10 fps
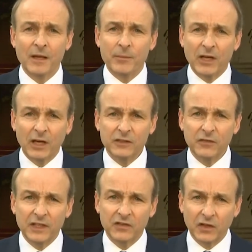Because
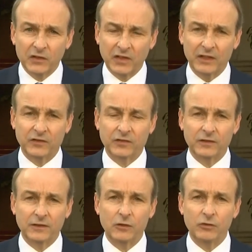of the success
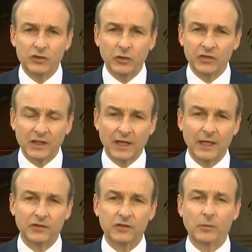in reducing
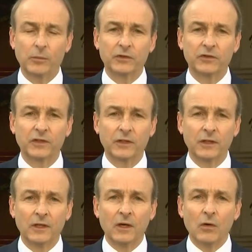case numbers,
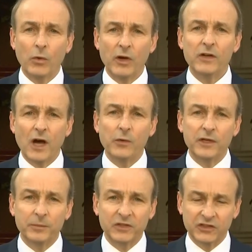we're now in
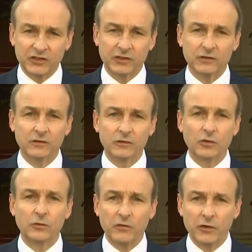a position
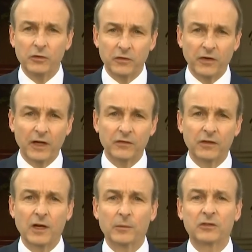to review the 5
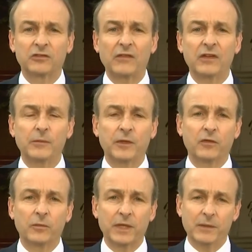km travel limit
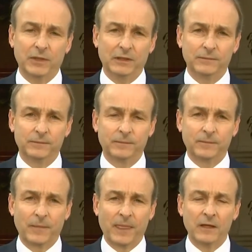for people.
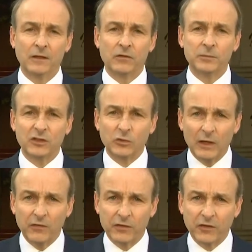From the
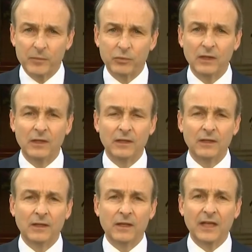12th of April,
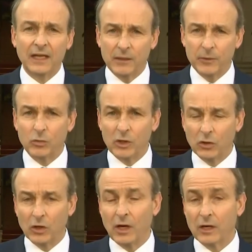that limit will
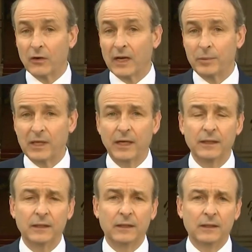no longer
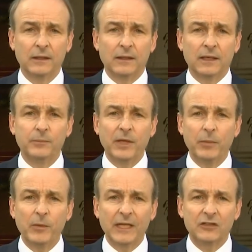apply and
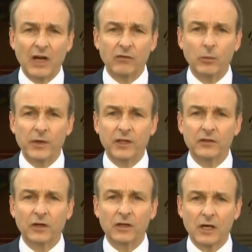people may travel within
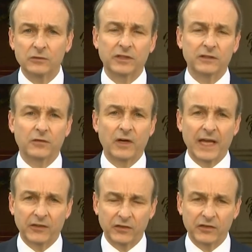their county for
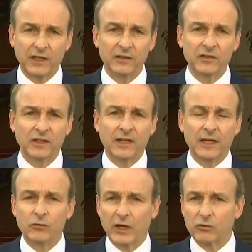exercise
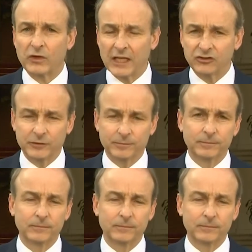and recreation.